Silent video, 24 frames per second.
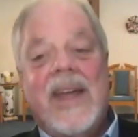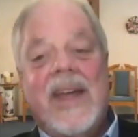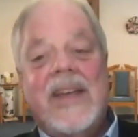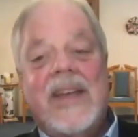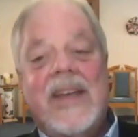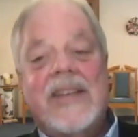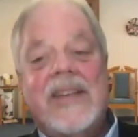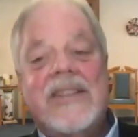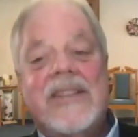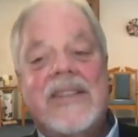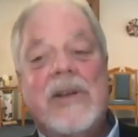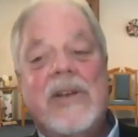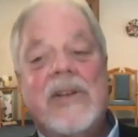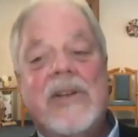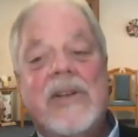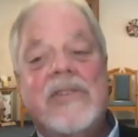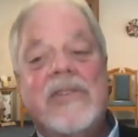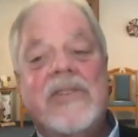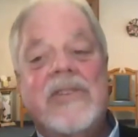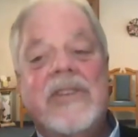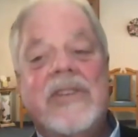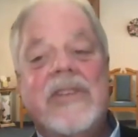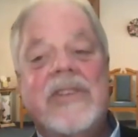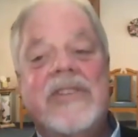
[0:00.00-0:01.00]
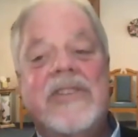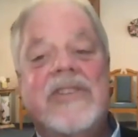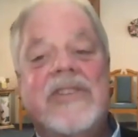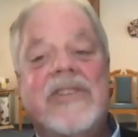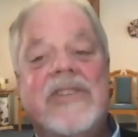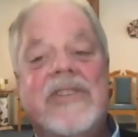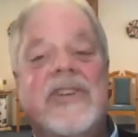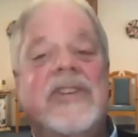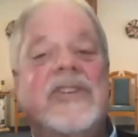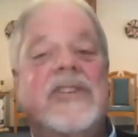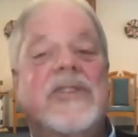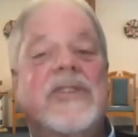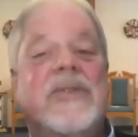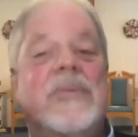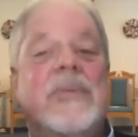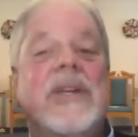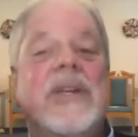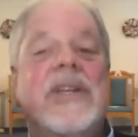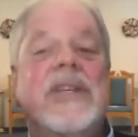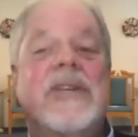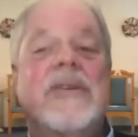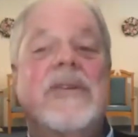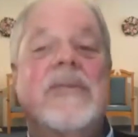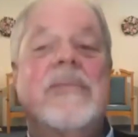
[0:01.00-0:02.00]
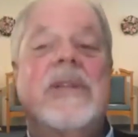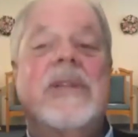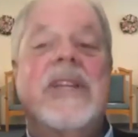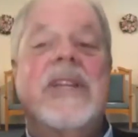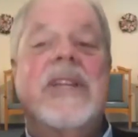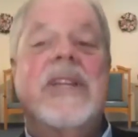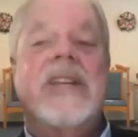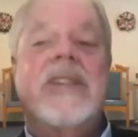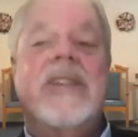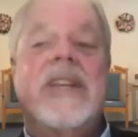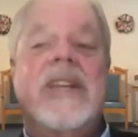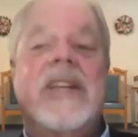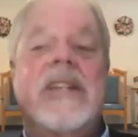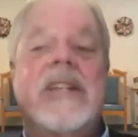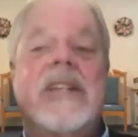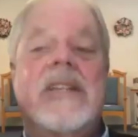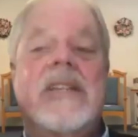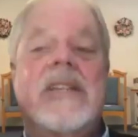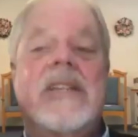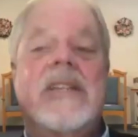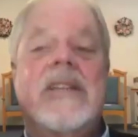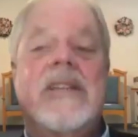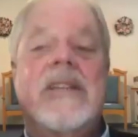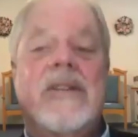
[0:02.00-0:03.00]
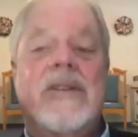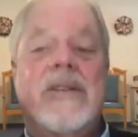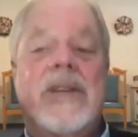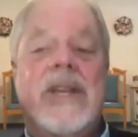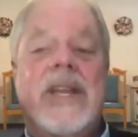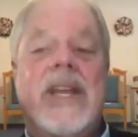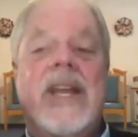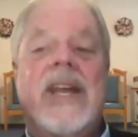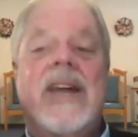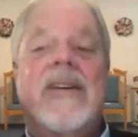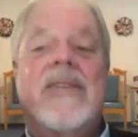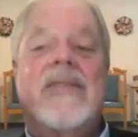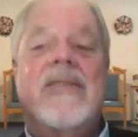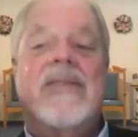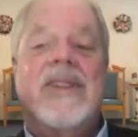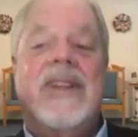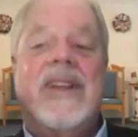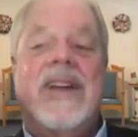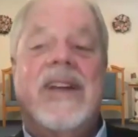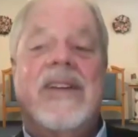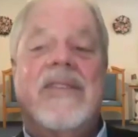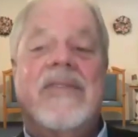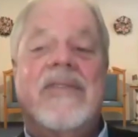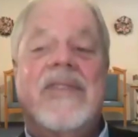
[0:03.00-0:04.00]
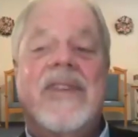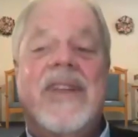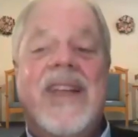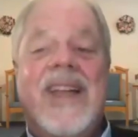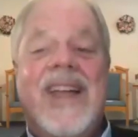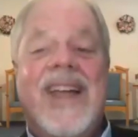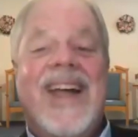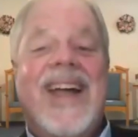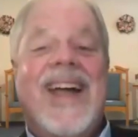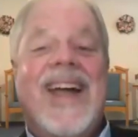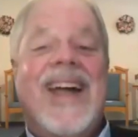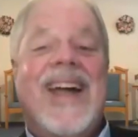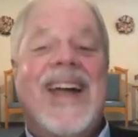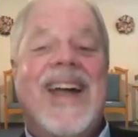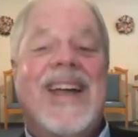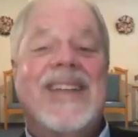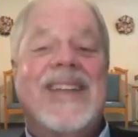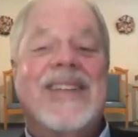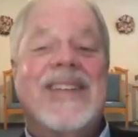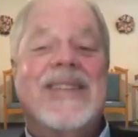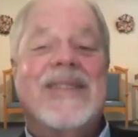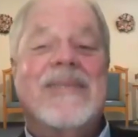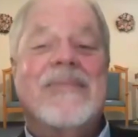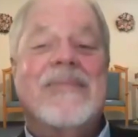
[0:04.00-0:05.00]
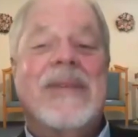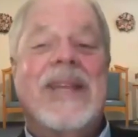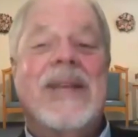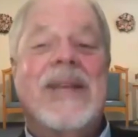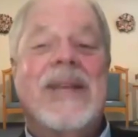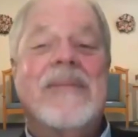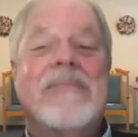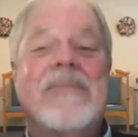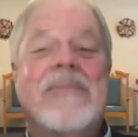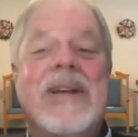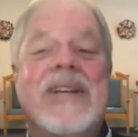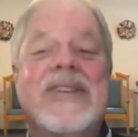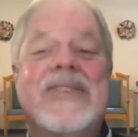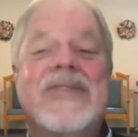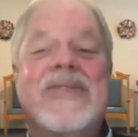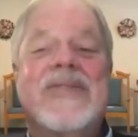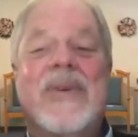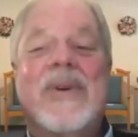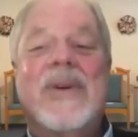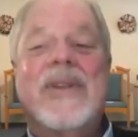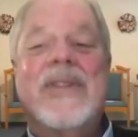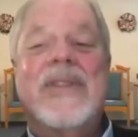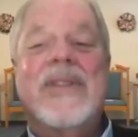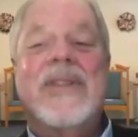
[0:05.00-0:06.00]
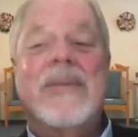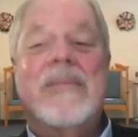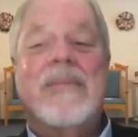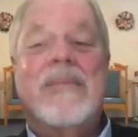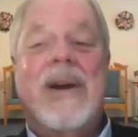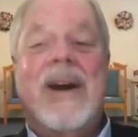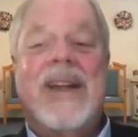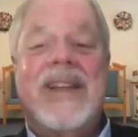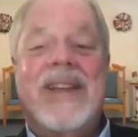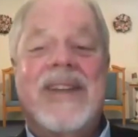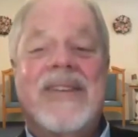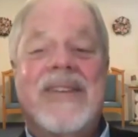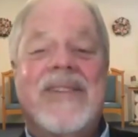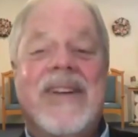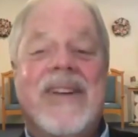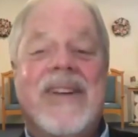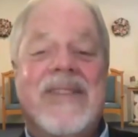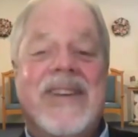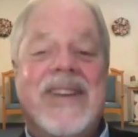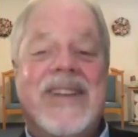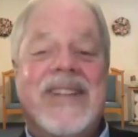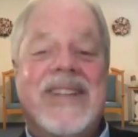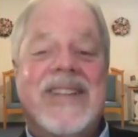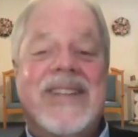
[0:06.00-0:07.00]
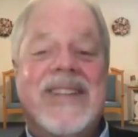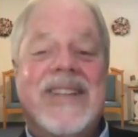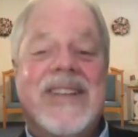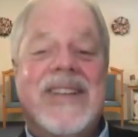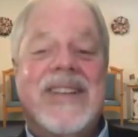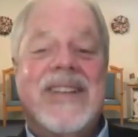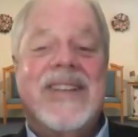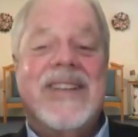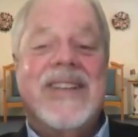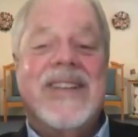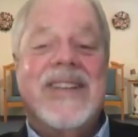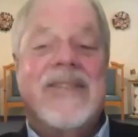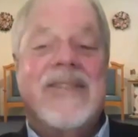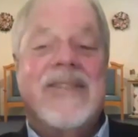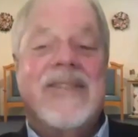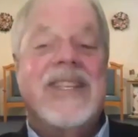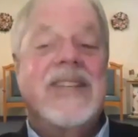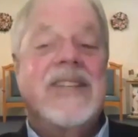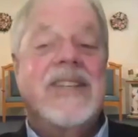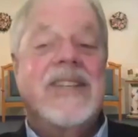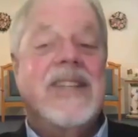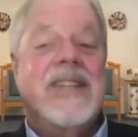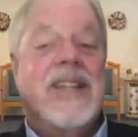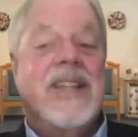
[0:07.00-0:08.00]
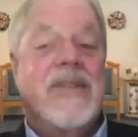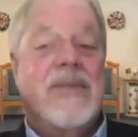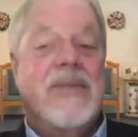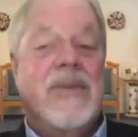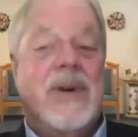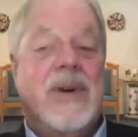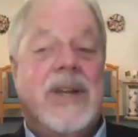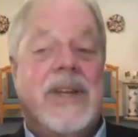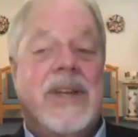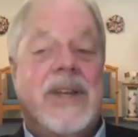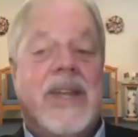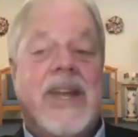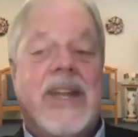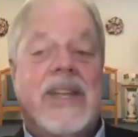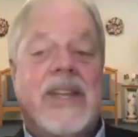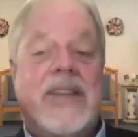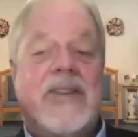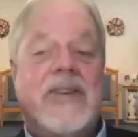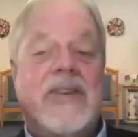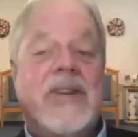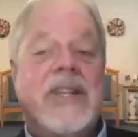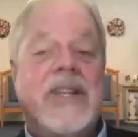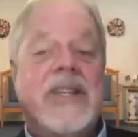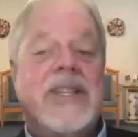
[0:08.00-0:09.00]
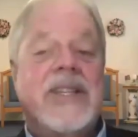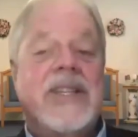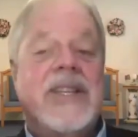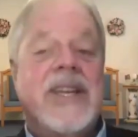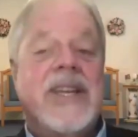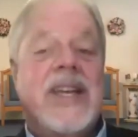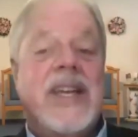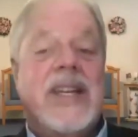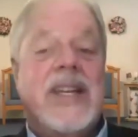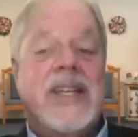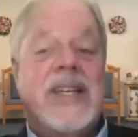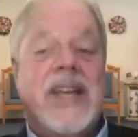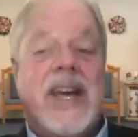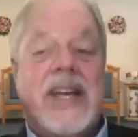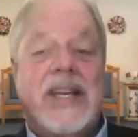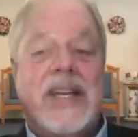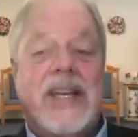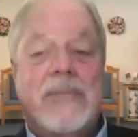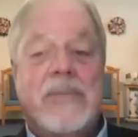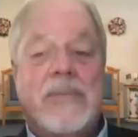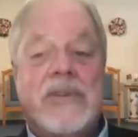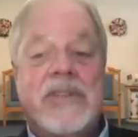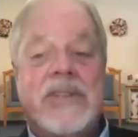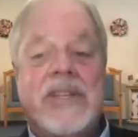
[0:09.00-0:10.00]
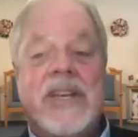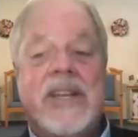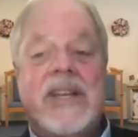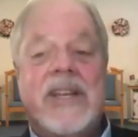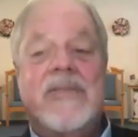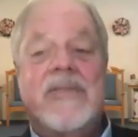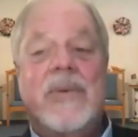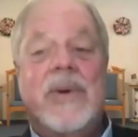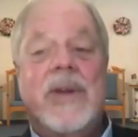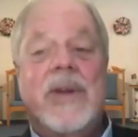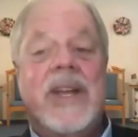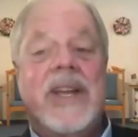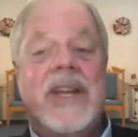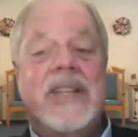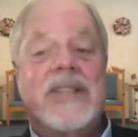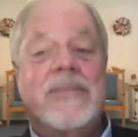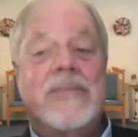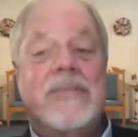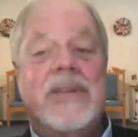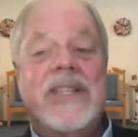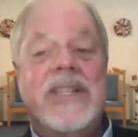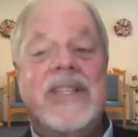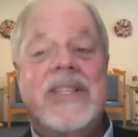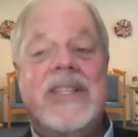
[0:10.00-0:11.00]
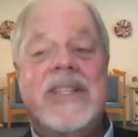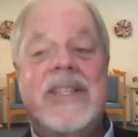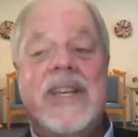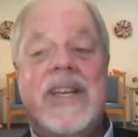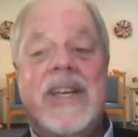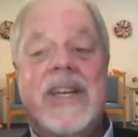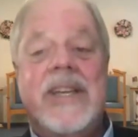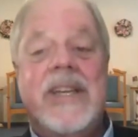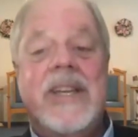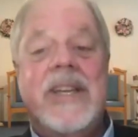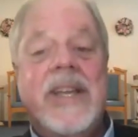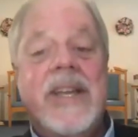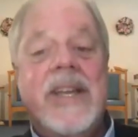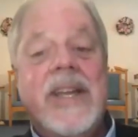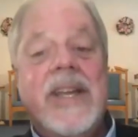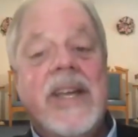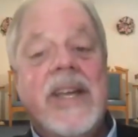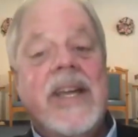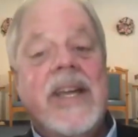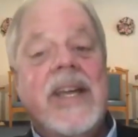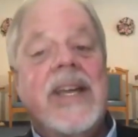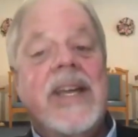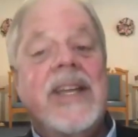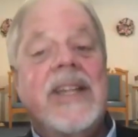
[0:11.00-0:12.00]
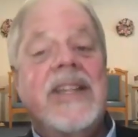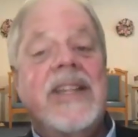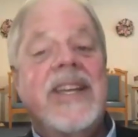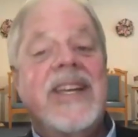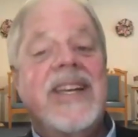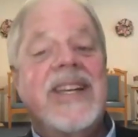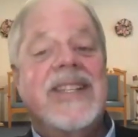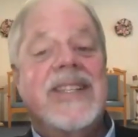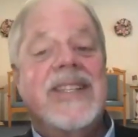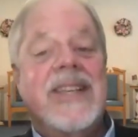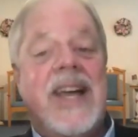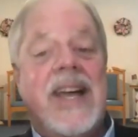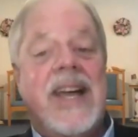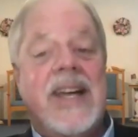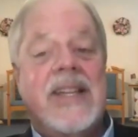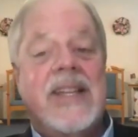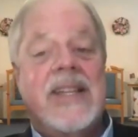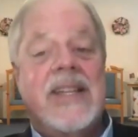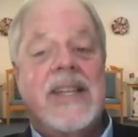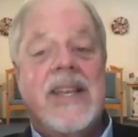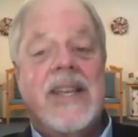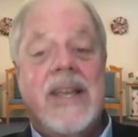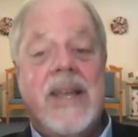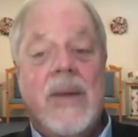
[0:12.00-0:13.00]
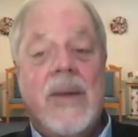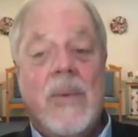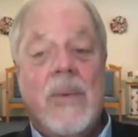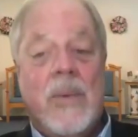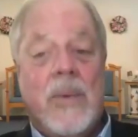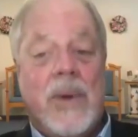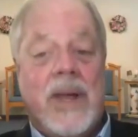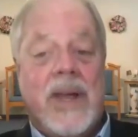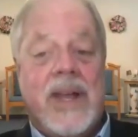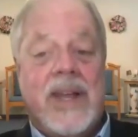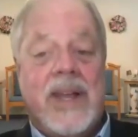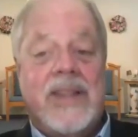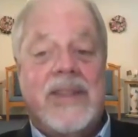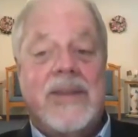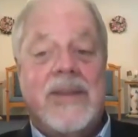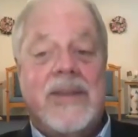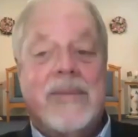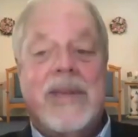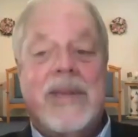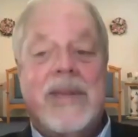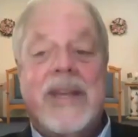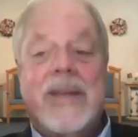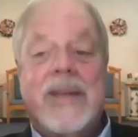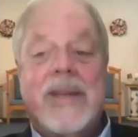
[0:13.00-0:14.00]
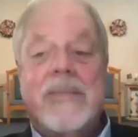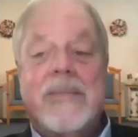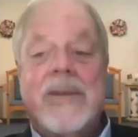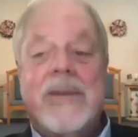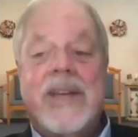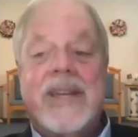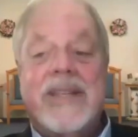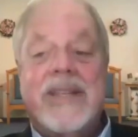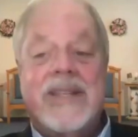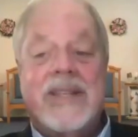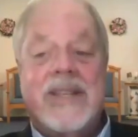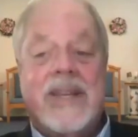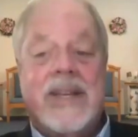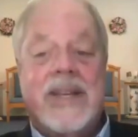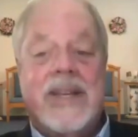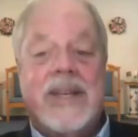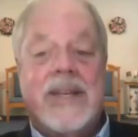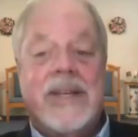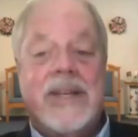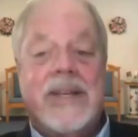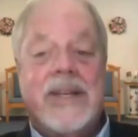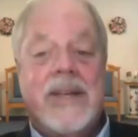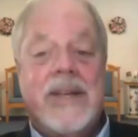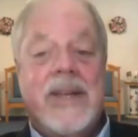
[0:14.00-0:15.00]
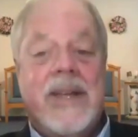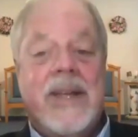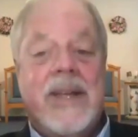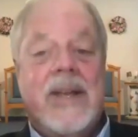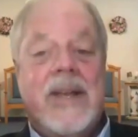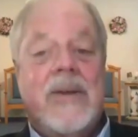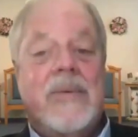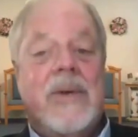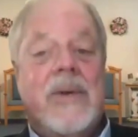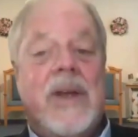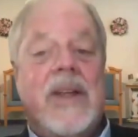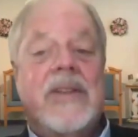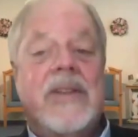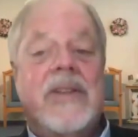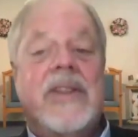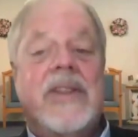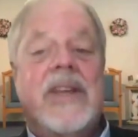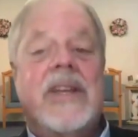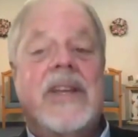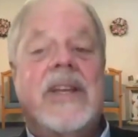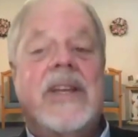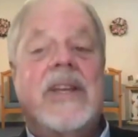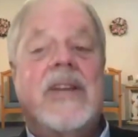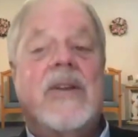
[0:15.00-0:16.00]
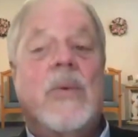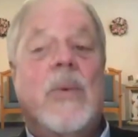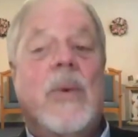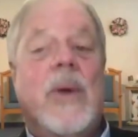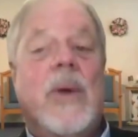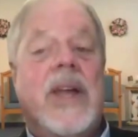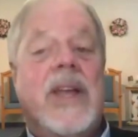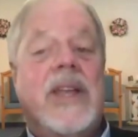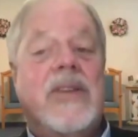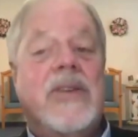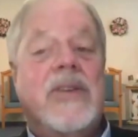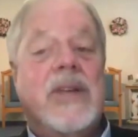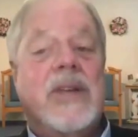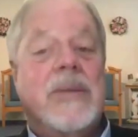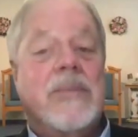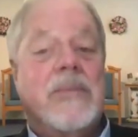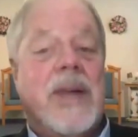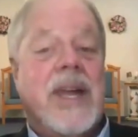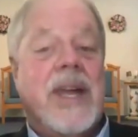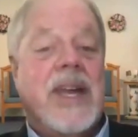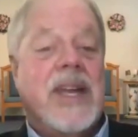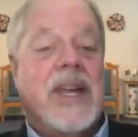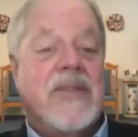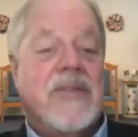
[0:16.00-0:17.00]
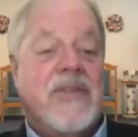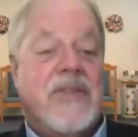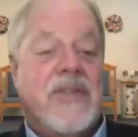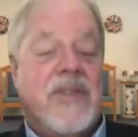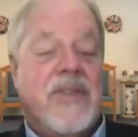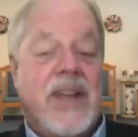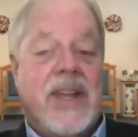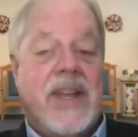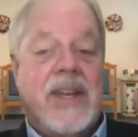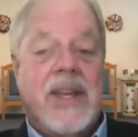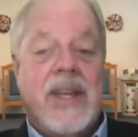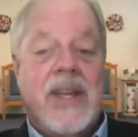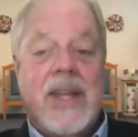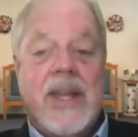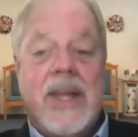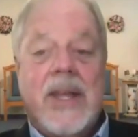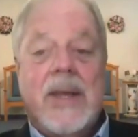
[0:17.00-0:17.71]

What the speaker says: As a spiritualist church, we do believe in the continuity of life as the medium brings forth a body of evidence of a deceased loved one, and you can take 90% of what has been said in the exact way the medium has said it, rather than in a way you can make it fit.